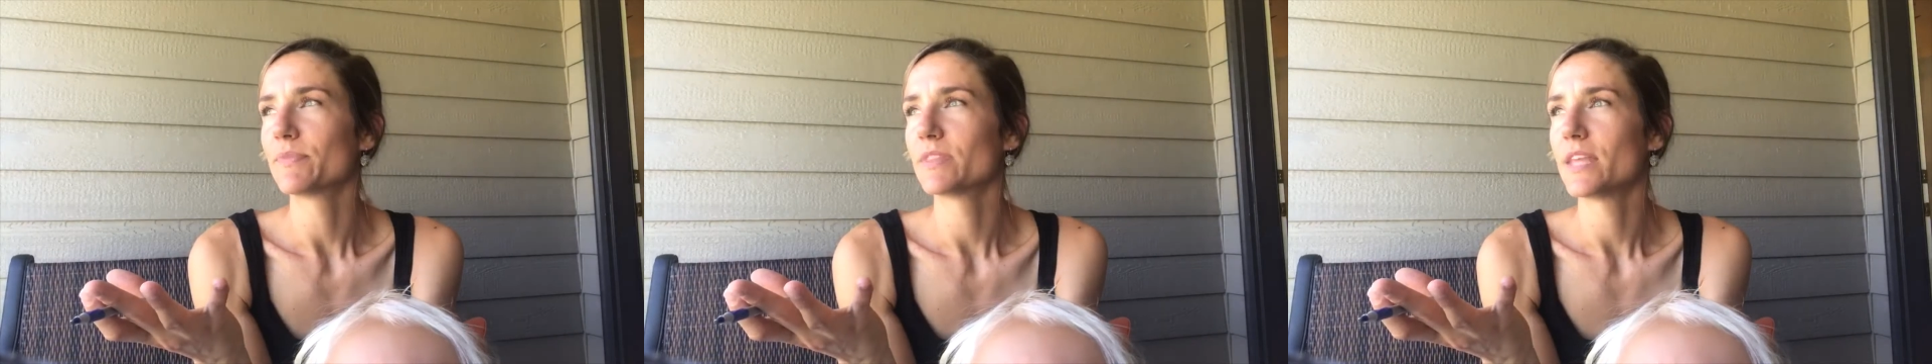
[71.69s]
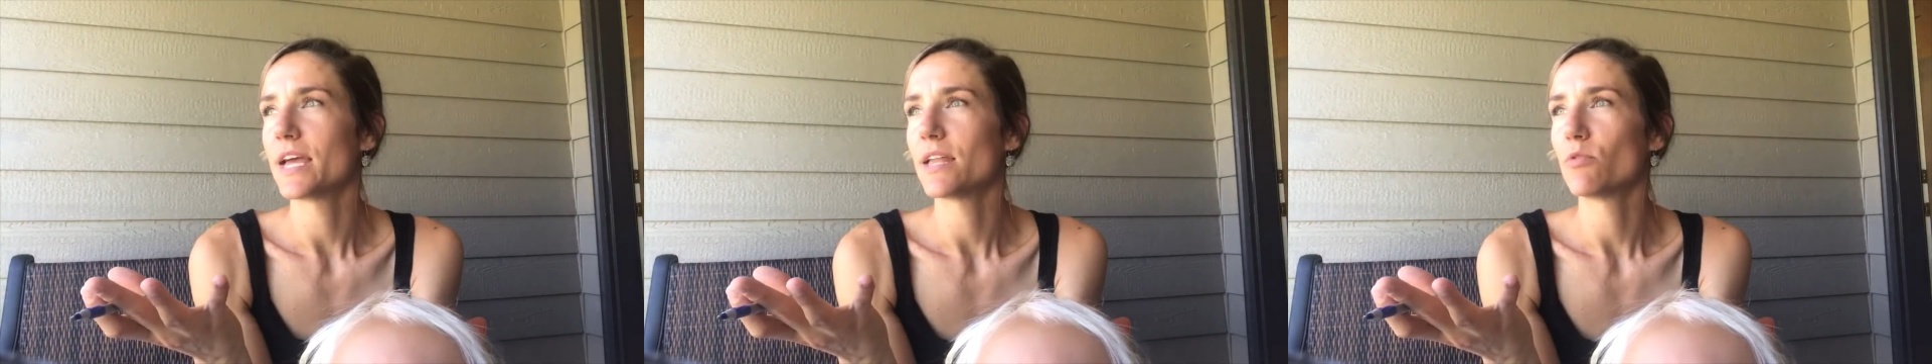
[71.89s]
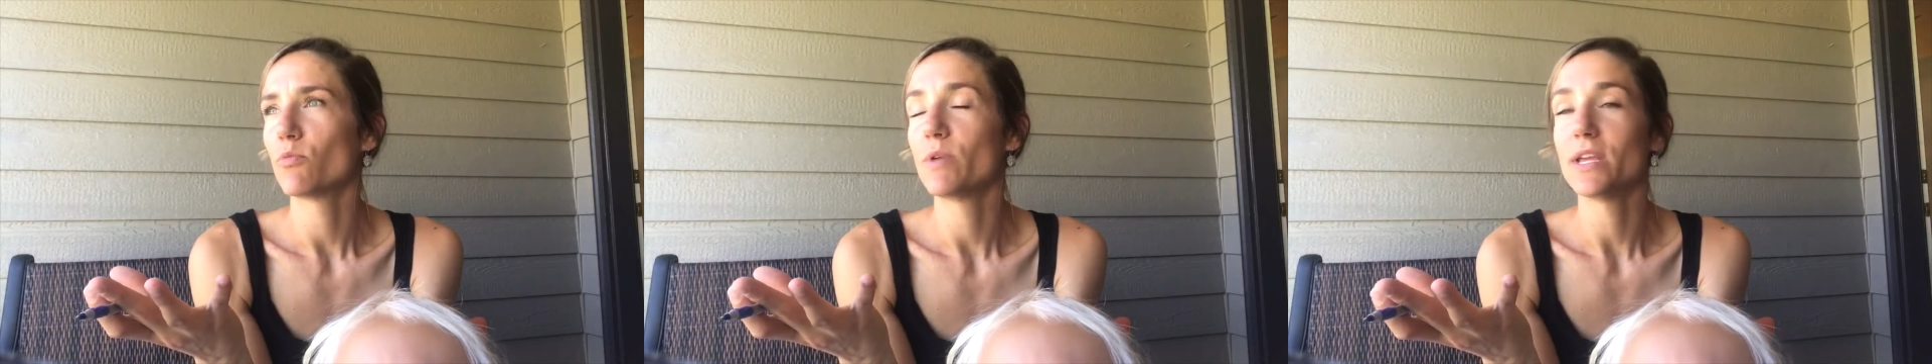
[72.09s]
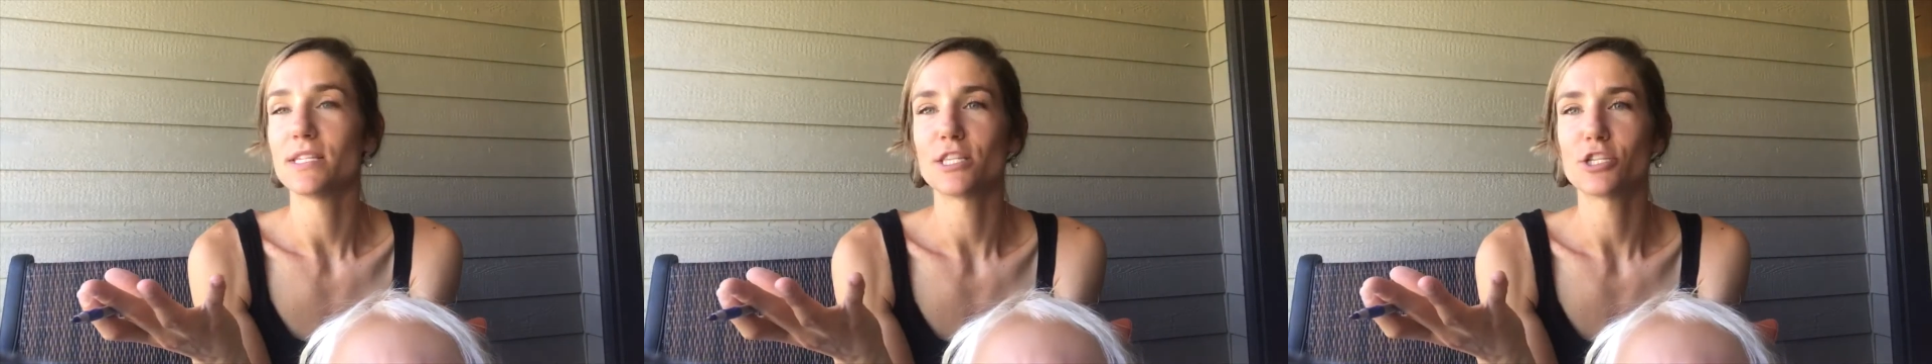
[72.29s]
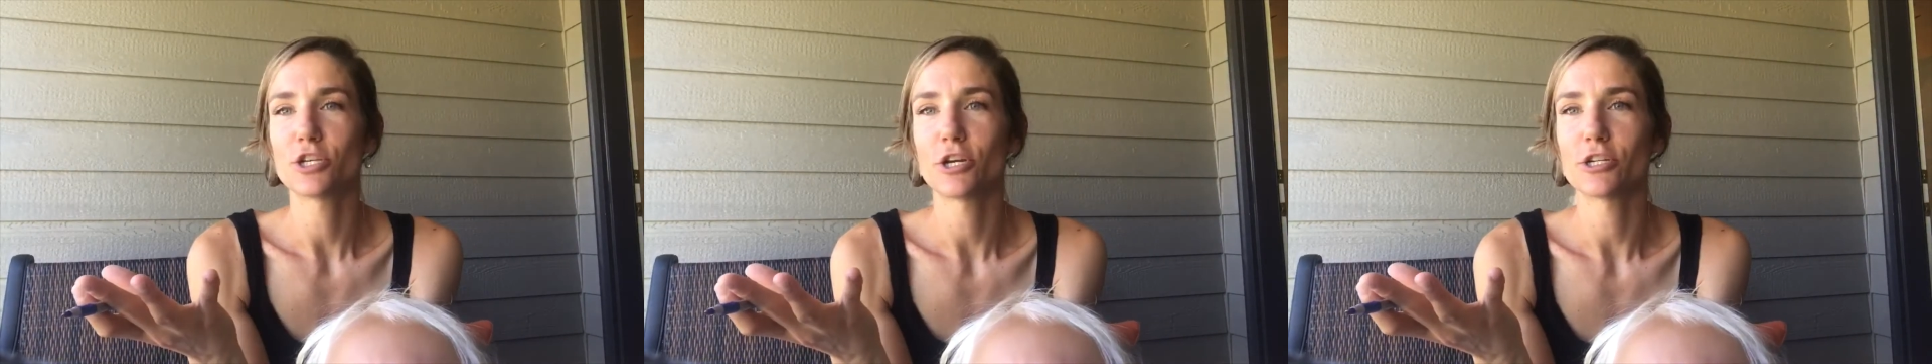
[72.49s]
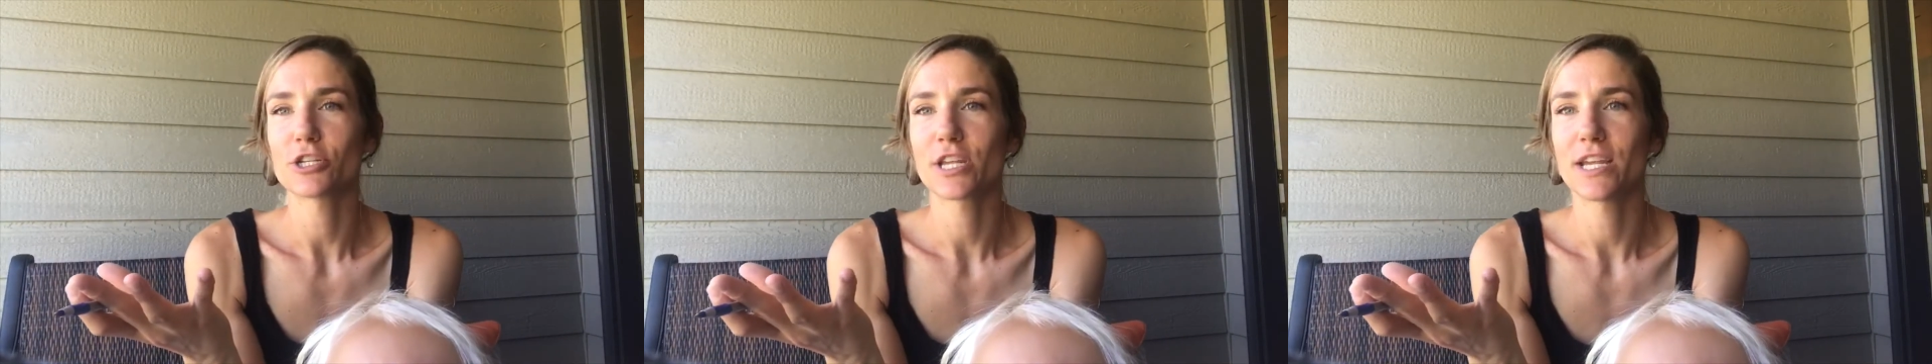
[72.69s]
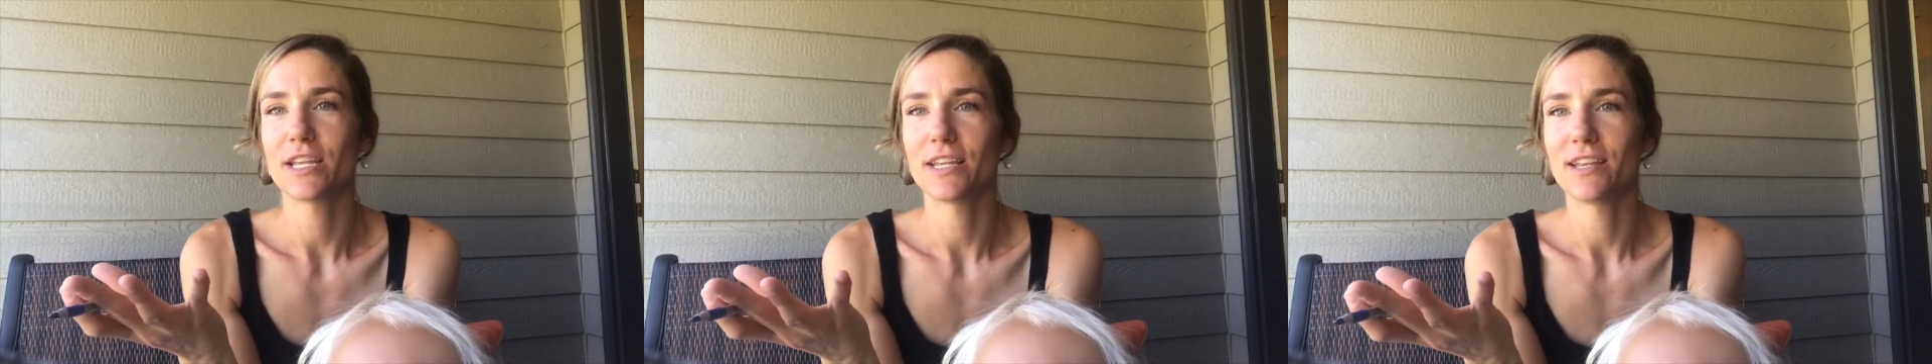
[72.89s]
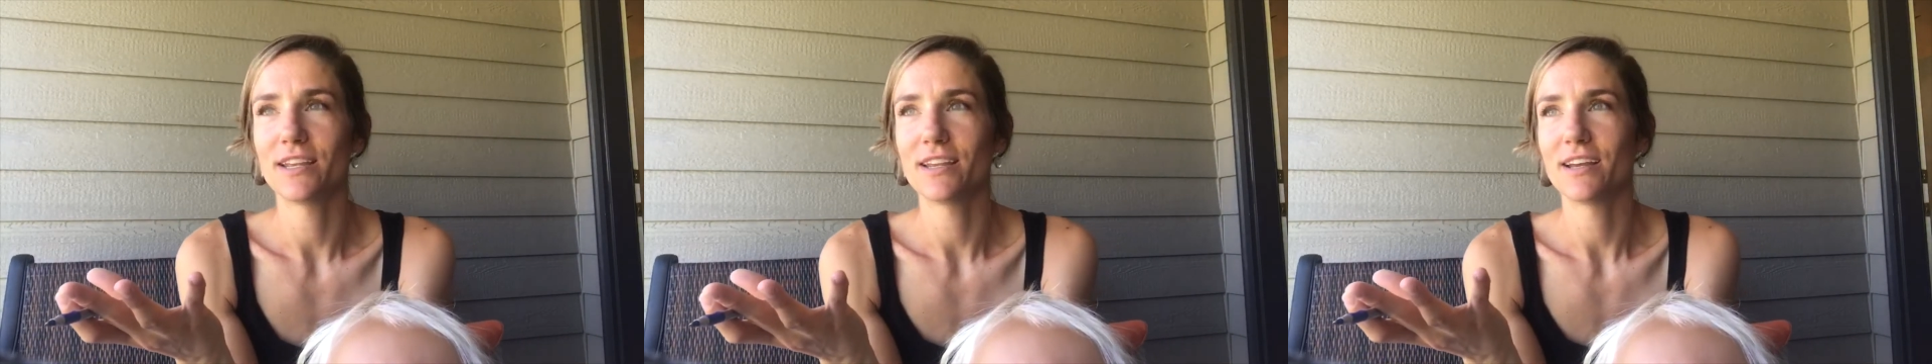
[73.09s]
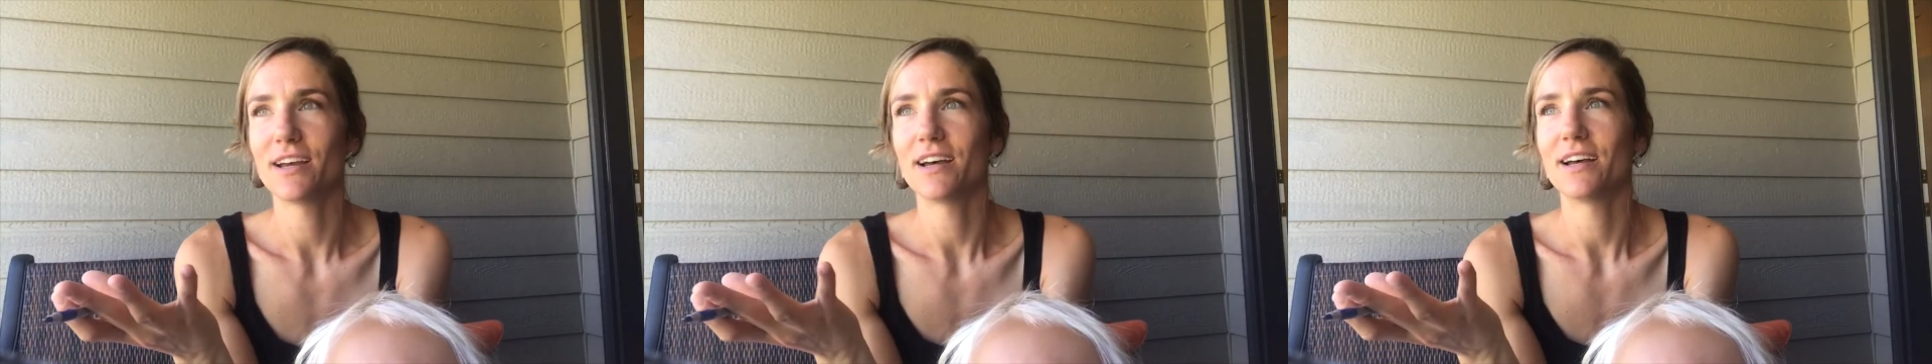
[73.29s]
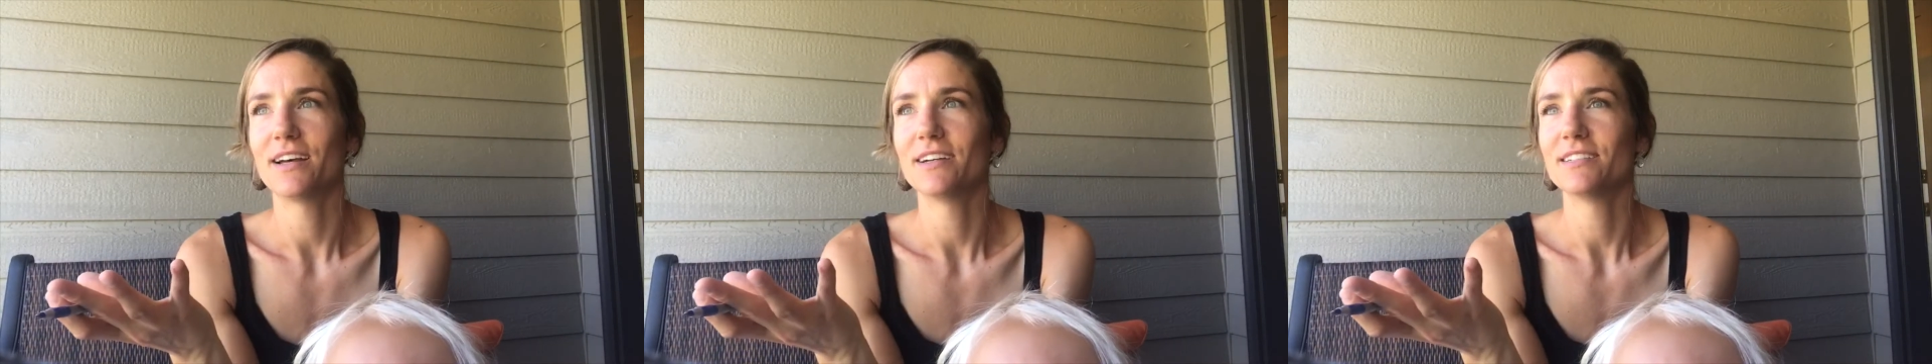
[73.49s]
that we as the church can
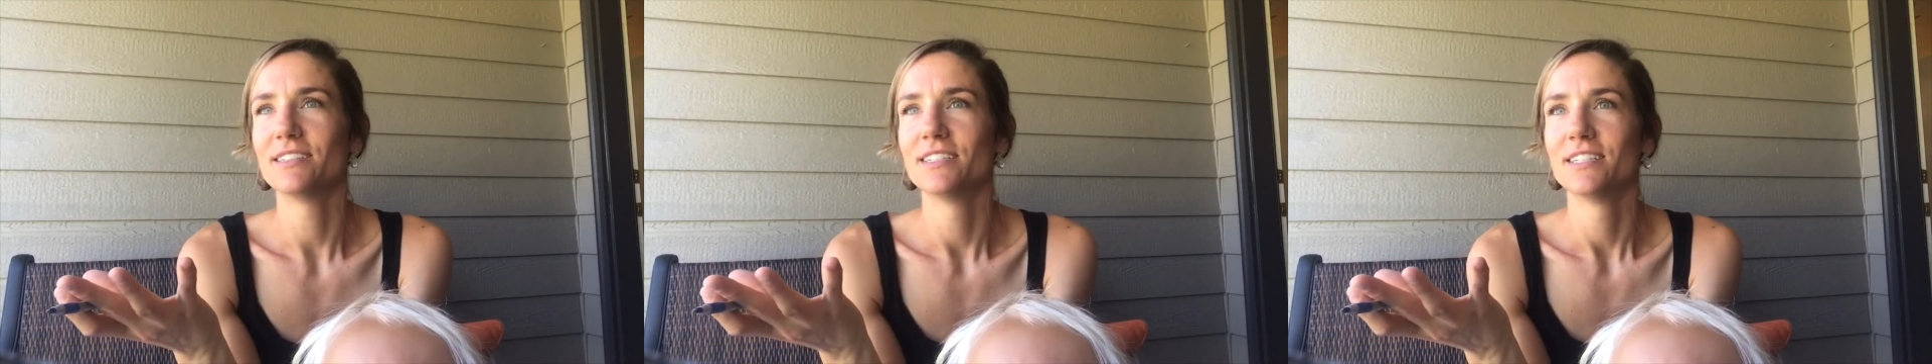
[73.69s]
uh,